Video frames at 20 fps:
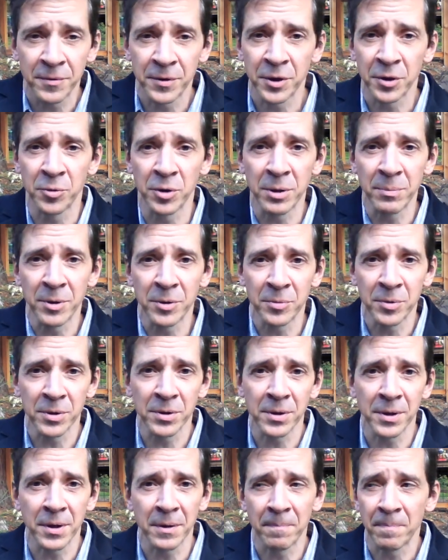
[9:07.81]
in agreement
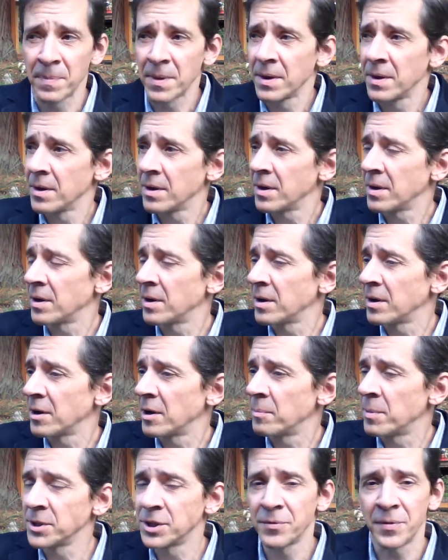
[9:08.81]
with a
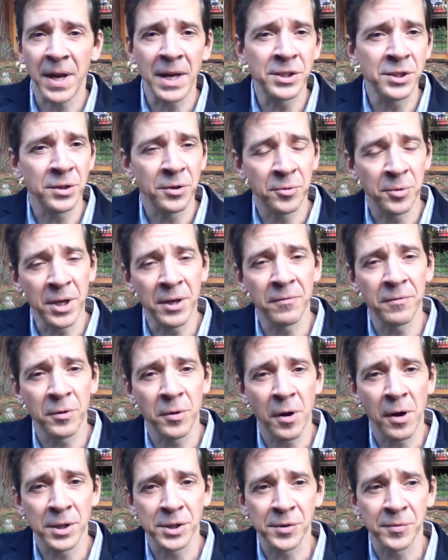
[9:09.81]
bunch of ancient Greek
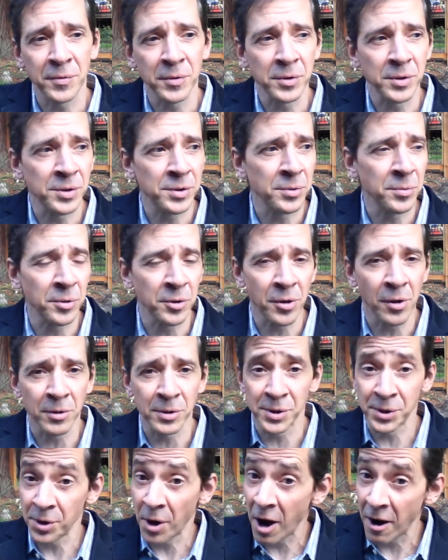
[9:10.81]
philosophers who were
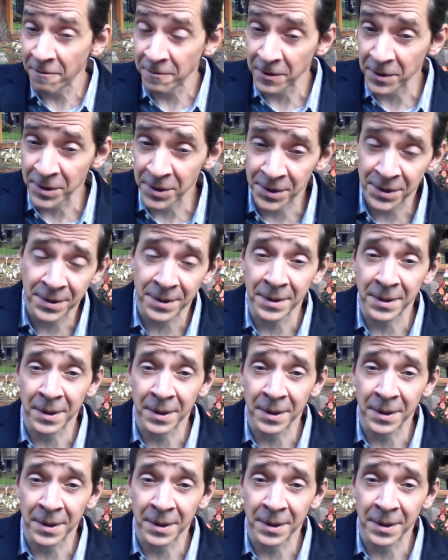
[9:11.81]
called sophists,